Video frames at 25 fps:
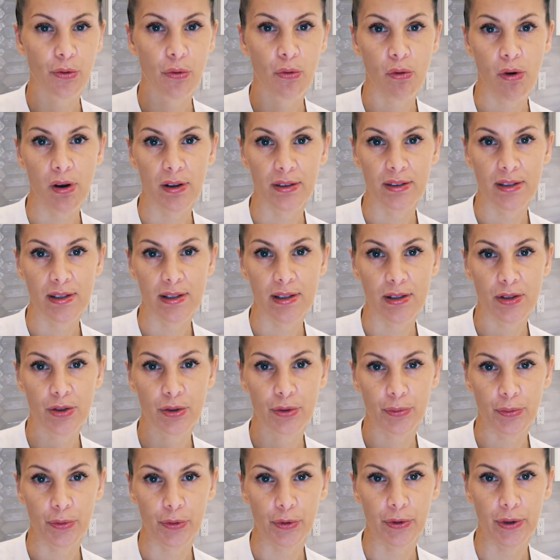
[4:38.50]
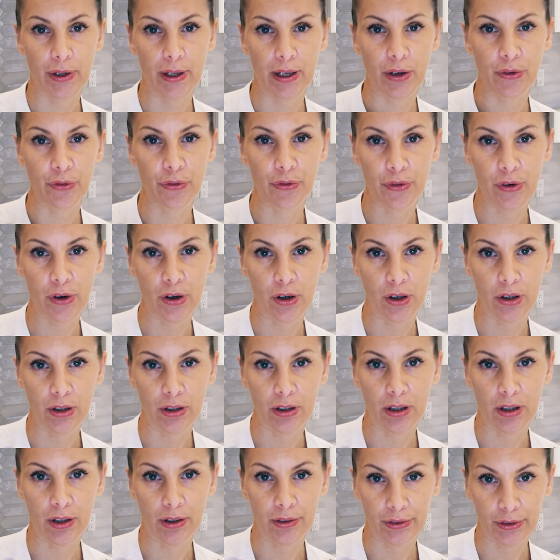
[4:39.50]
Once turmeric
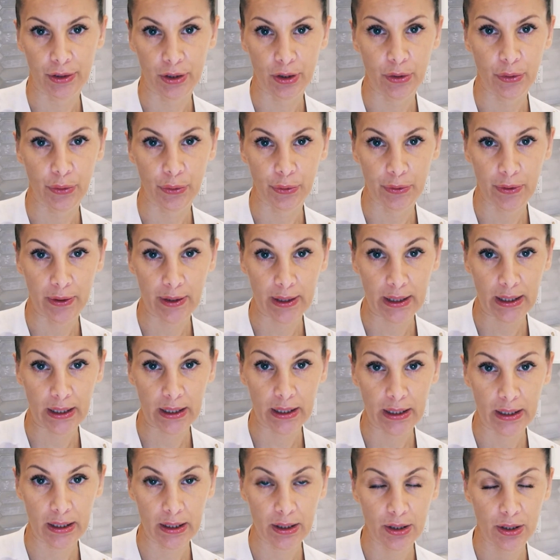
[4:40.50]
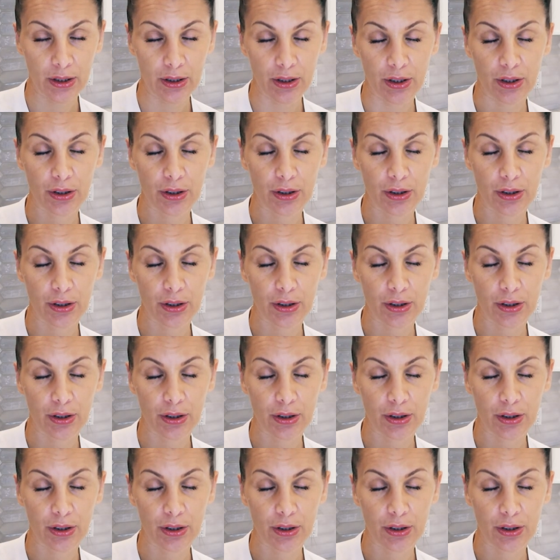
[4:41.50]
fall on clothing,